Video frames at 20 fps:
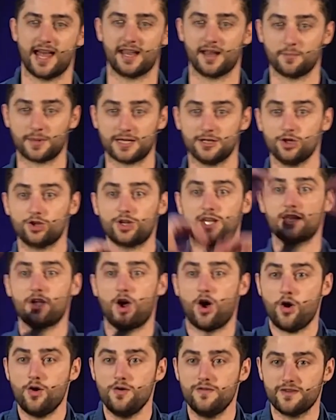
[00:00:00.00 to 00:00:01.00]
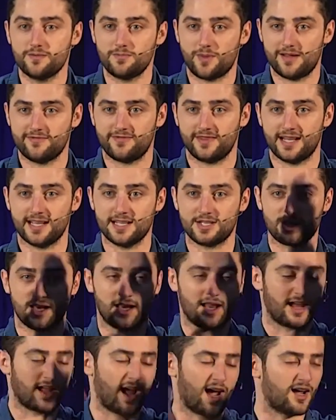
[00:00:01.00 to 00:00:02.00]
there, and I've been looking over my village,
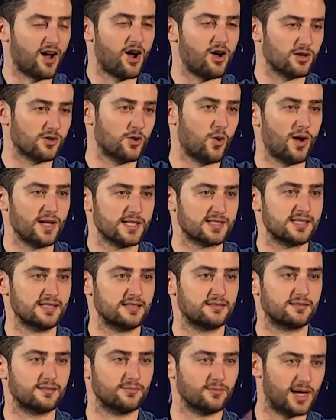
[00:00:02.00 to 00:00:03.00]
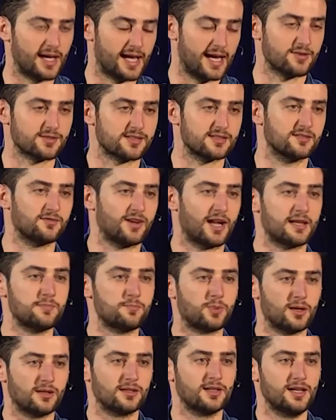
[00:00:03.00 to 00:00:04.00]
and I can't quite see my house in the valley,
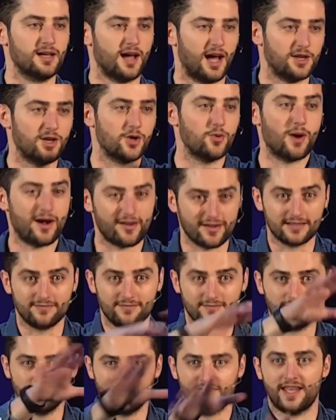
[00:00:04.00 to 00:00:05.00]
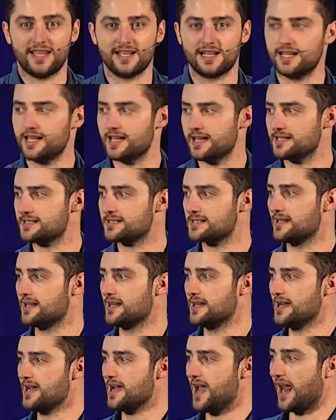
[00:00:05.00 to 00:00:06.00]
but I know where it vaguely is.
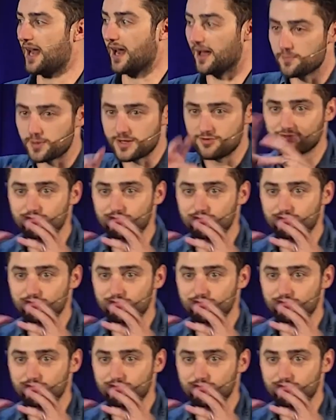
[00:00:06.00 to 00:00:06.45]
And I've